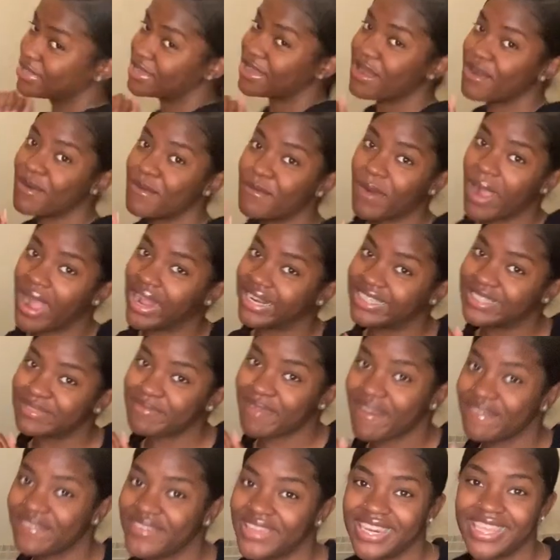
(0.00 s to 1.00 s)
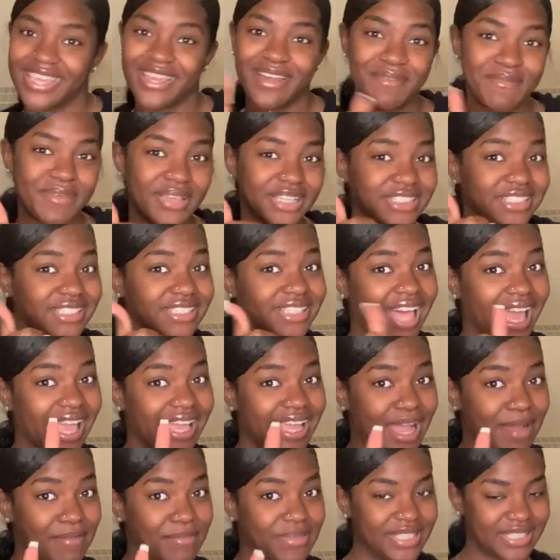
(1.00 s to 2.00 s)
go watch my video. Make sure you like,
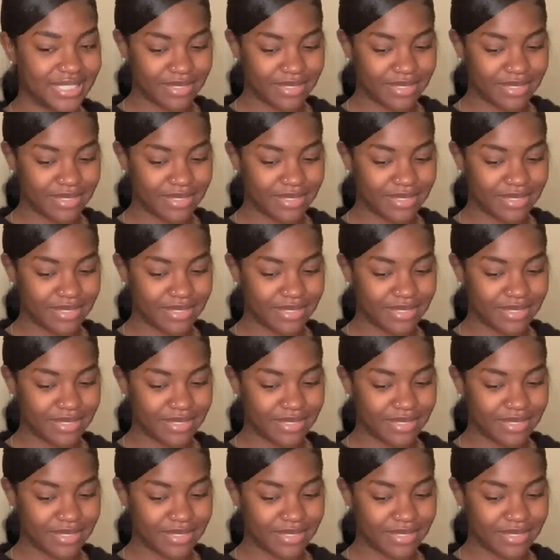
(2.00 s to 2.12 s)
comment,